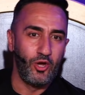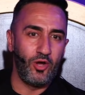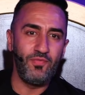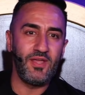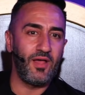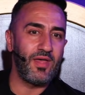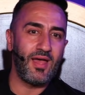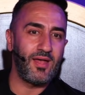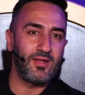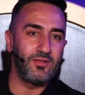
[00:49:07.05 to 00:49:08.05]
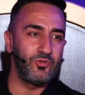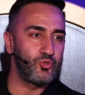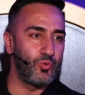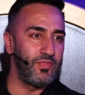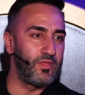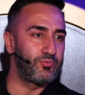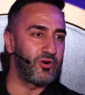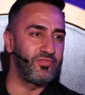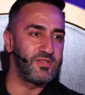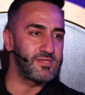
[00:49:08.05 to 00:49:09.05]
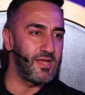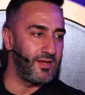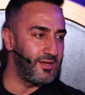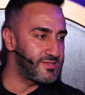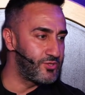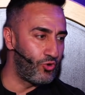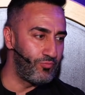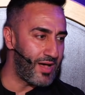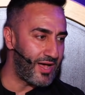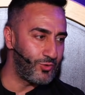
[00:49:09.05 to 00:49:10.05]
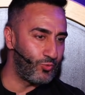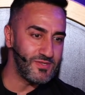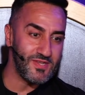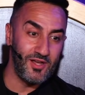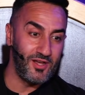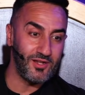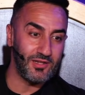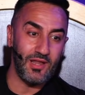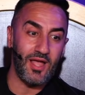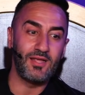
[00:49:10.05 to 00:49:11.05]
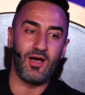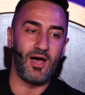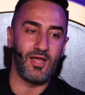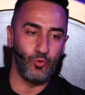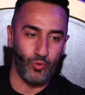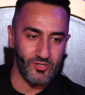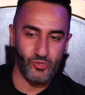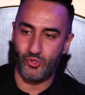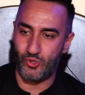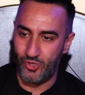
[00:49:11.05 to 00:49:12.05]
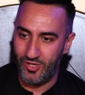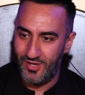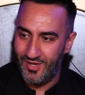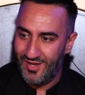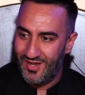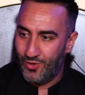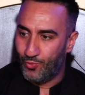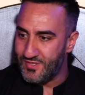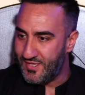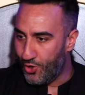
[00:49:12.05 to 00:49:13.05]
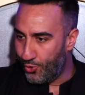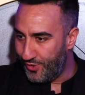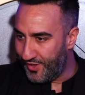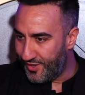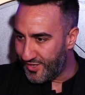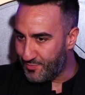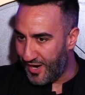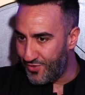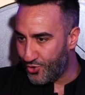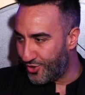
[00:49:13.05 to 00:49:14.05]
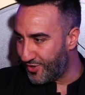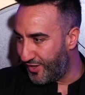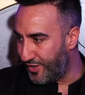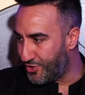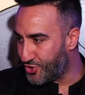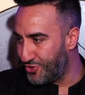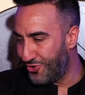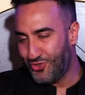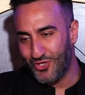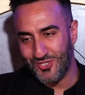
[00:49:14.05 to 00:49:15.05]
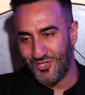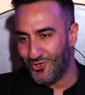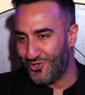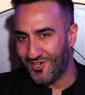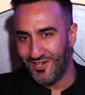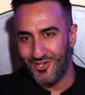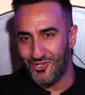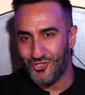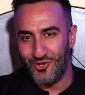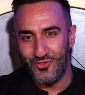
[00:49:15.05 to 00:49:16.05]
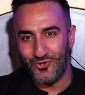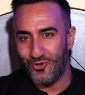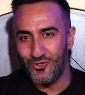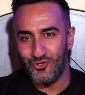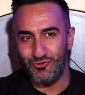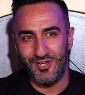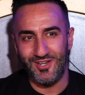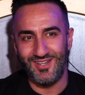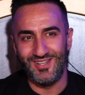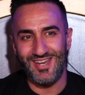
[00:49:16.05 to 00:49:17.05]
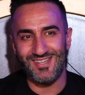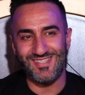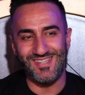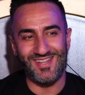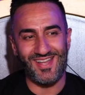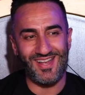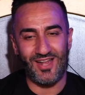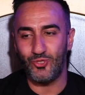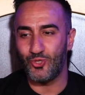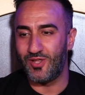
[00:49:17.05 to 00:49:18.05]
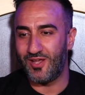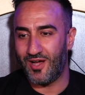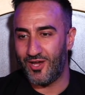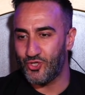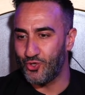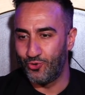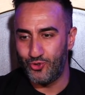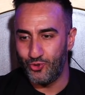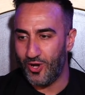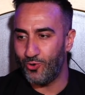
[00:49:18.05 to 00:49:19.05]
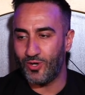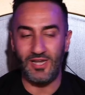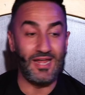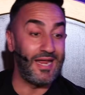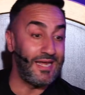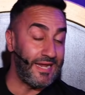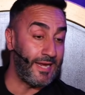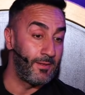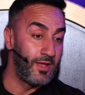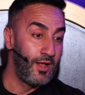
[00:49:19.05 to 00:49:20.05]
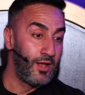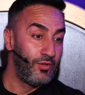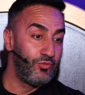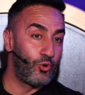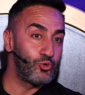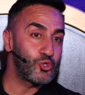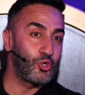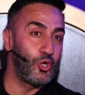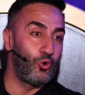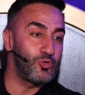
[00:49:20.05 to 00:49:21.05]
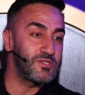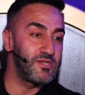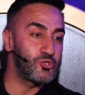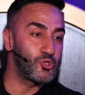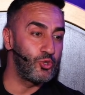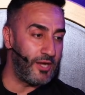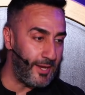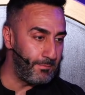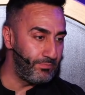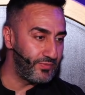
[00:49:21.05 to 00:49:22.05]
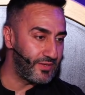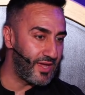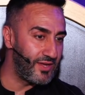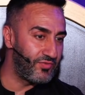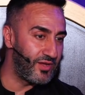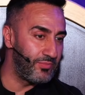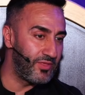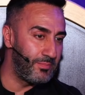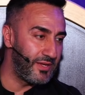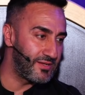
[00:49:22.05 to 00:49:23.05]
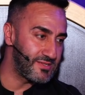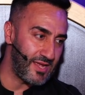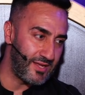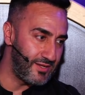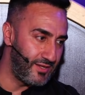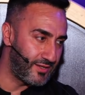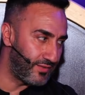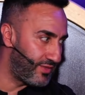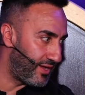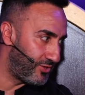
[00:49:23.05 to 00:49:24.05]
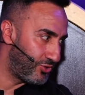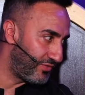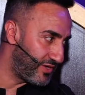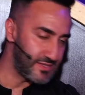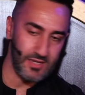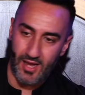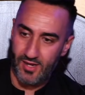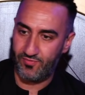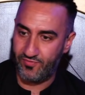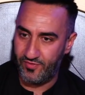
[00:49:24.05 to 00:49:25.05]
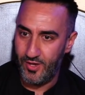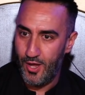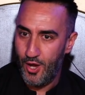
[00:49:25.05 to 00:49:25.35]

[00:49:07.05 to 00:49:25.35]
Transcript: On the other hand, when the Prophet says, no man was hurt like I was he only hurt by the Quraysh? Not just the Quraysh. On the contrary, yesterday and today, I showed you how clearly those closest to him gave him the biggest headache at the end of his life.